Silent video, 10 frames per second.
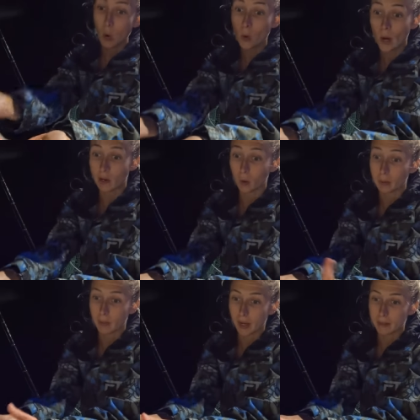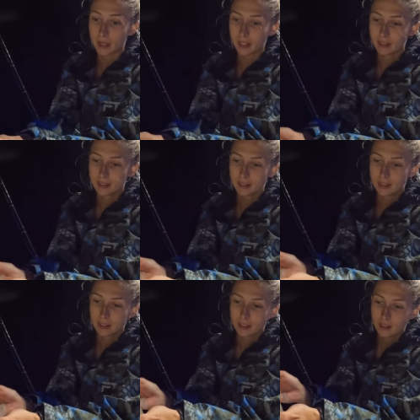Ooh, I don't want them to bite me. Yeah,
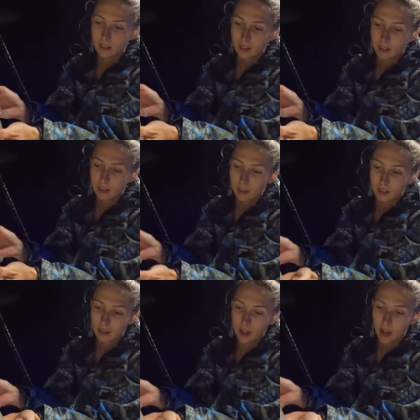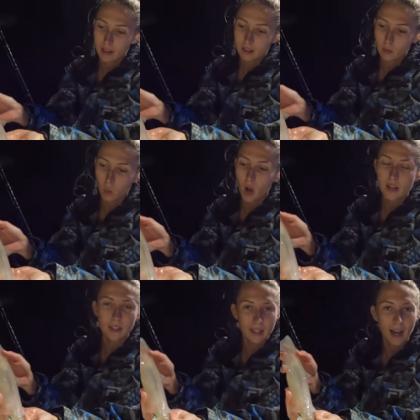no, they'll do that.
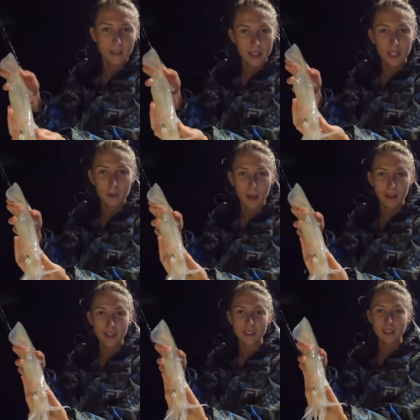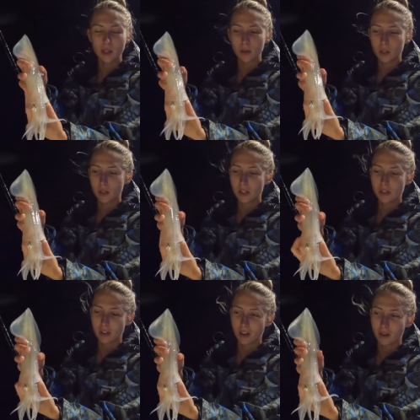One, now thinking about it, so two
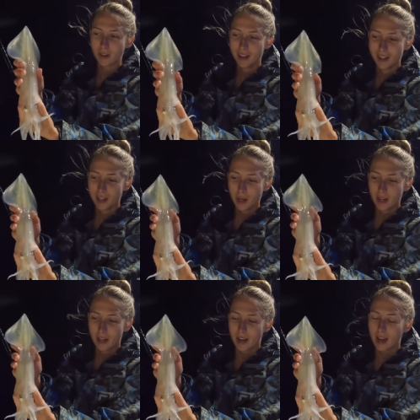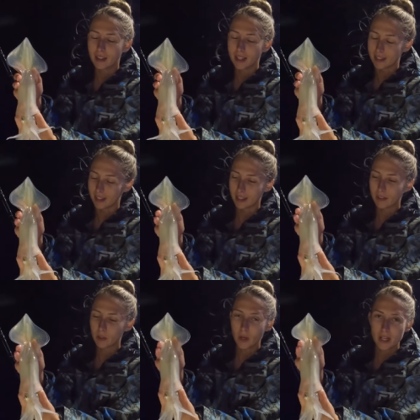years ago, listen,
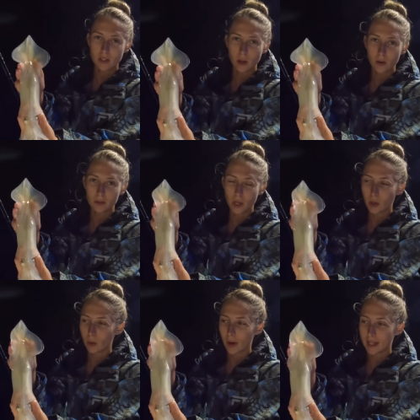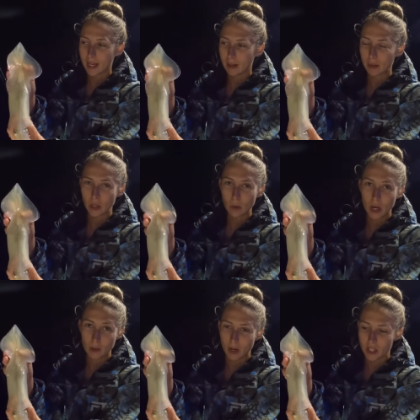if you guys don't know who I am or don't
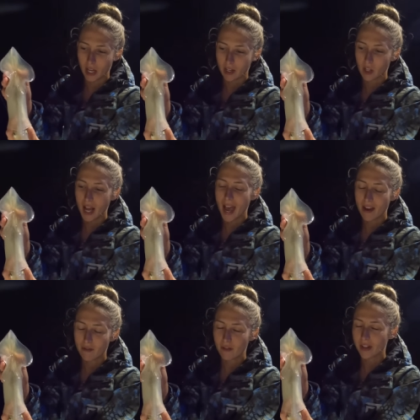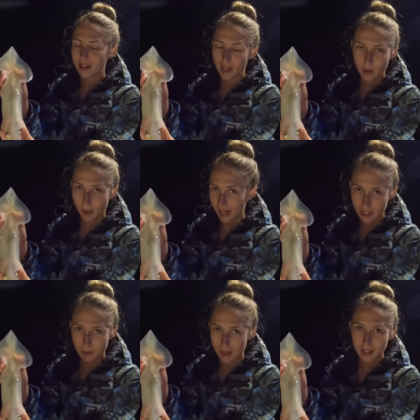watch my channel, everything
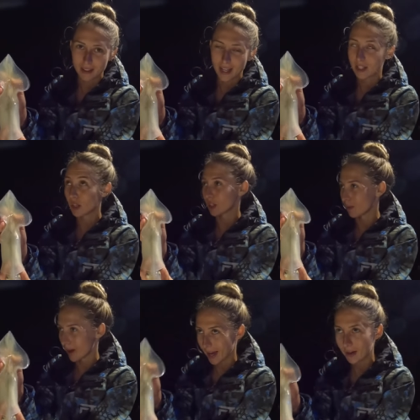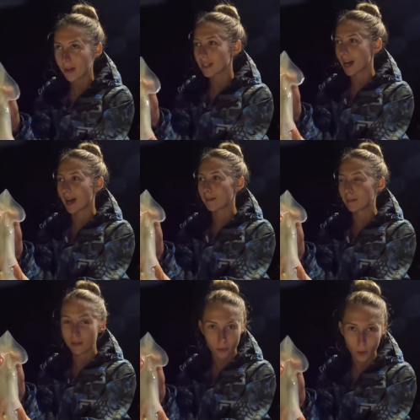bites me. It's just a matter of time
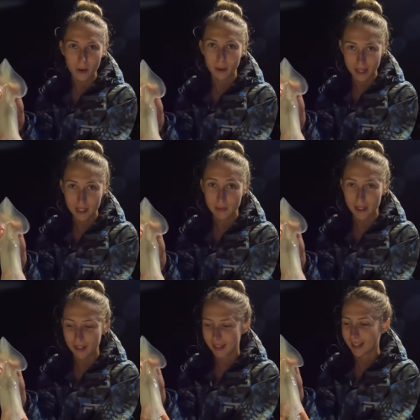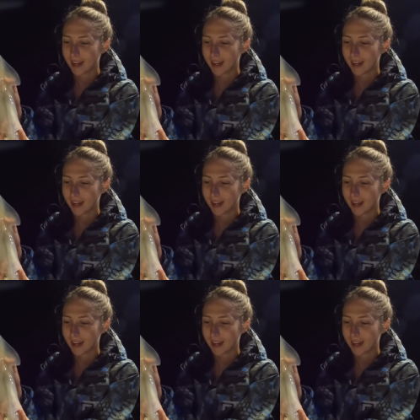before it bites me.